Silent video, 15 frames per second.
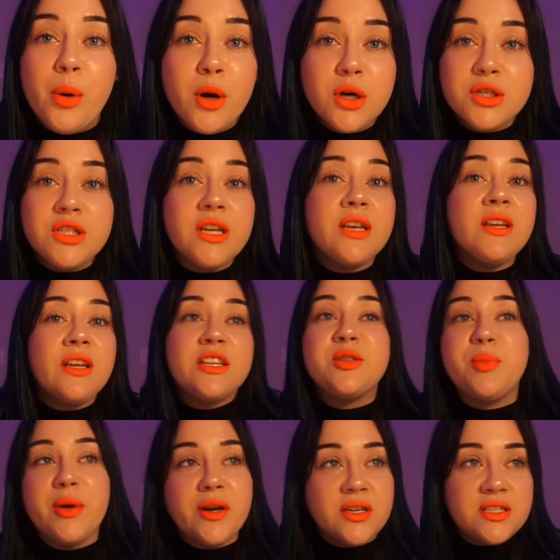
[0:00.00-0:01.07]
person
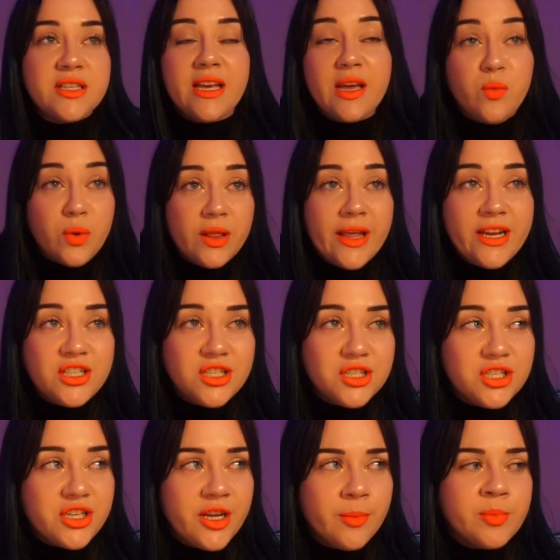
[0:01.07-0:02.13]
experiencing in
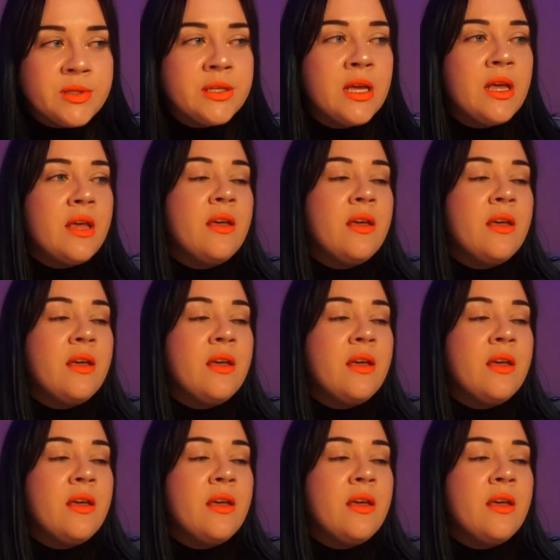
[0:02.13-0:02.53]
relationships,